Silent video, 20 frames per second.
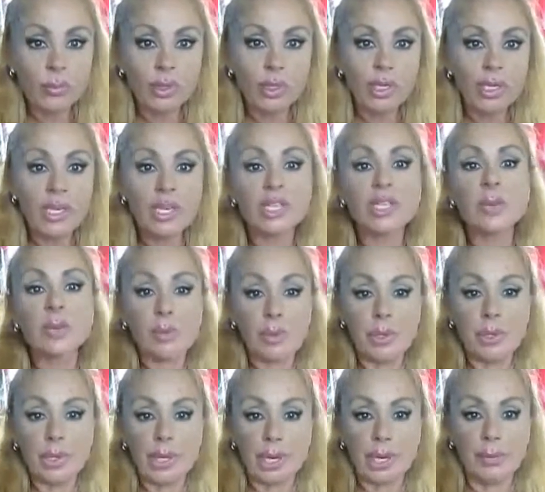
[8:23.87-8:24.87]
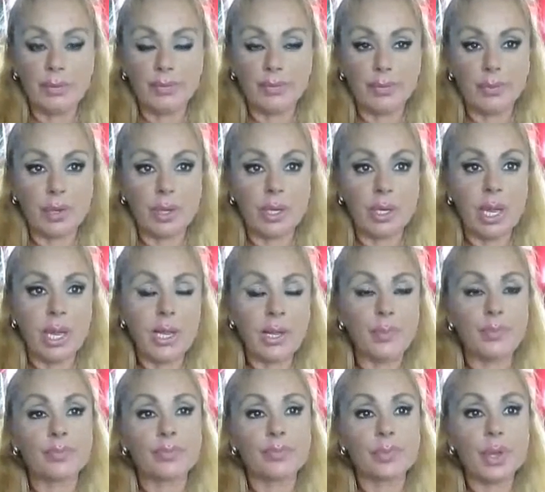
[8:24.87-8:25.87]
He's a bully. Like,
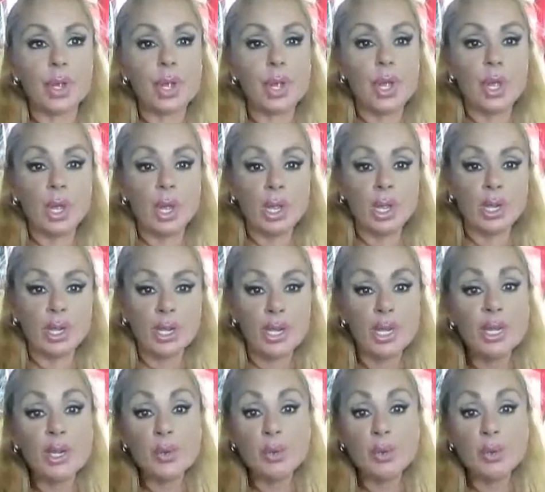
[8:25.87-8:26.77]
he